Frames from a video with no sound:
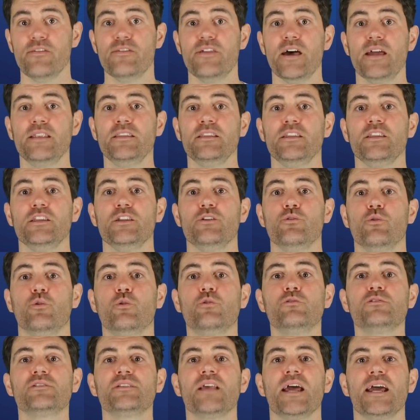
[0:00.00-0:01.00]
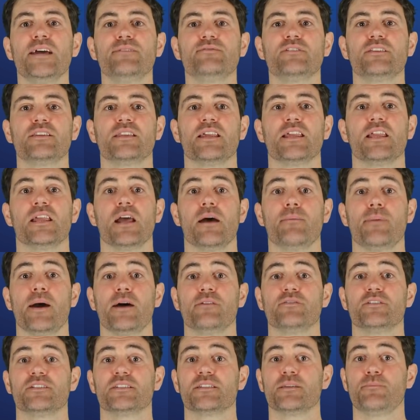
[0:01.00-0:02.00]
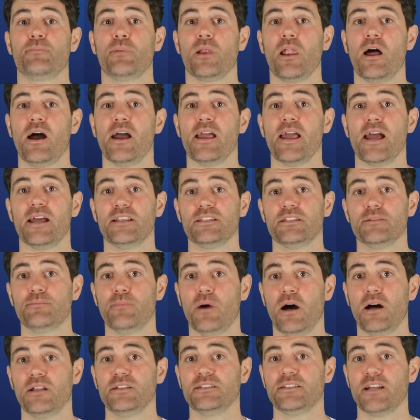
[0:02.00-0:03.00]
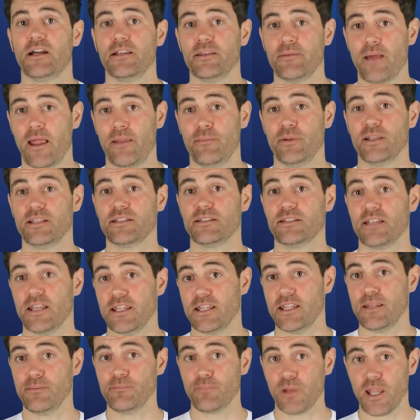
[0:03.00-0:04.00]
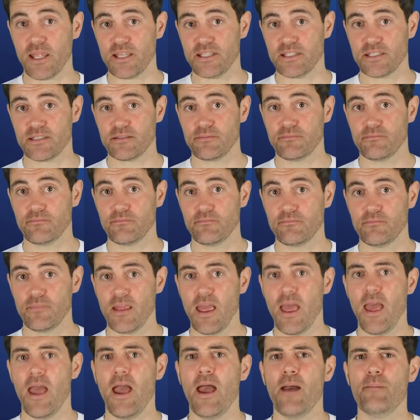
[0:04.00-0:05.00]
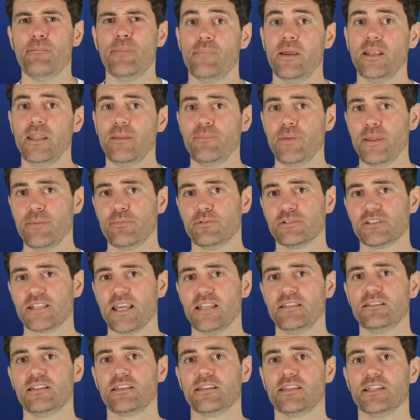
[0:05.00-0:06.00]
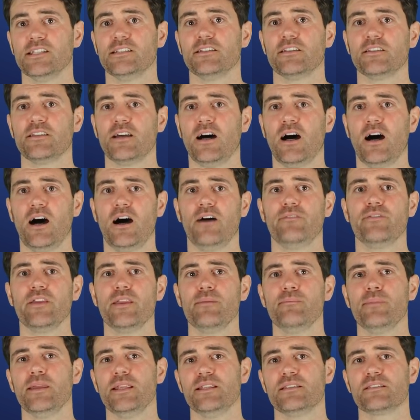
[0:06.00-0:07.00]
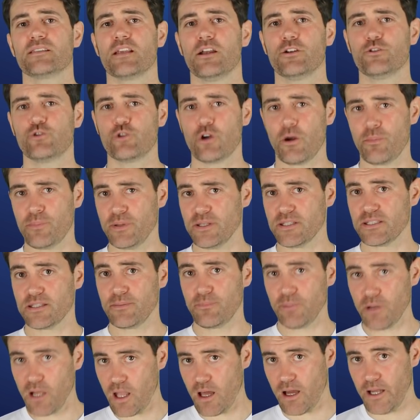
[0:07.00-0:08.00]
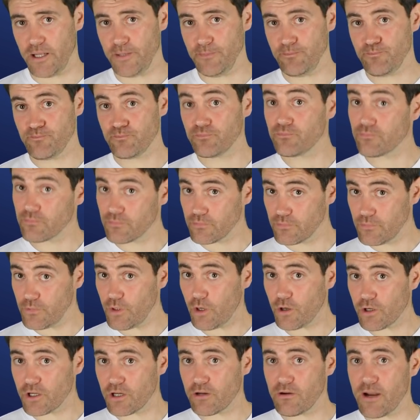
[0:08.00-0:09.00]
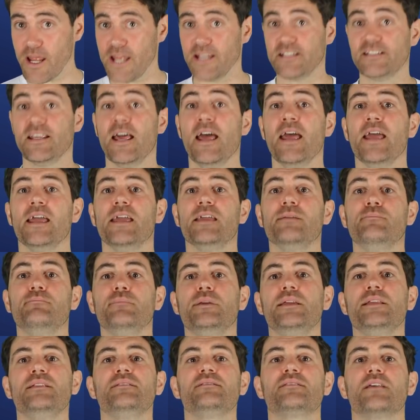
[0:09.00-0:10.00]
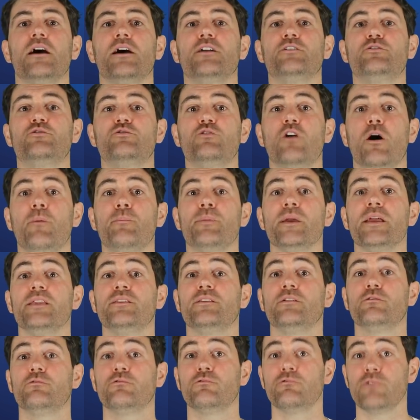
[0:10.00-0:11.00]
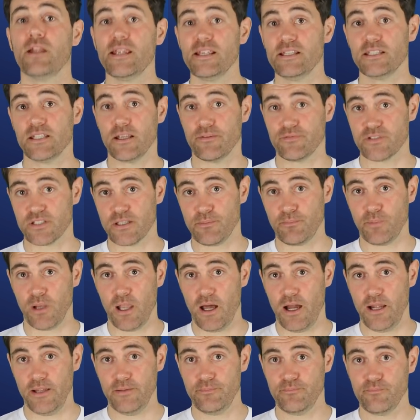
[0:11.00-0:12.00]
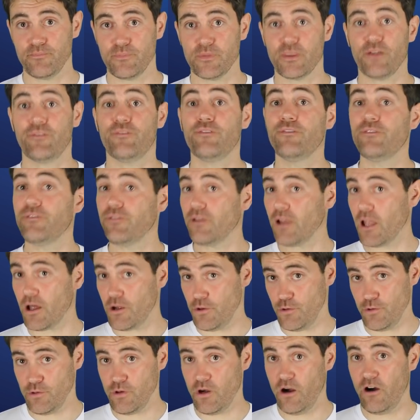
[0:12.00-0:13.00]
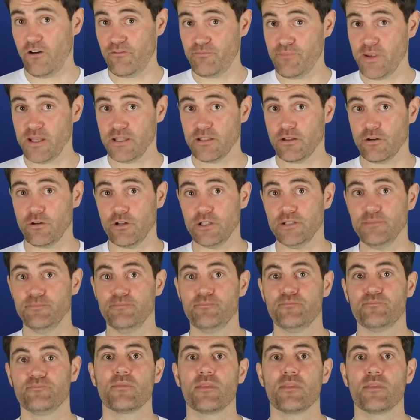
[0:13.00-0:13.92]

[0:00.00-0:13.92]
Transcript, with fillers: Then you also have to think about the supply and demand dynamics taking place. Many people tend to think that the halving means a drop in supply. Not correct. It means a drop in the rate of supply, the flow of Bitcoin.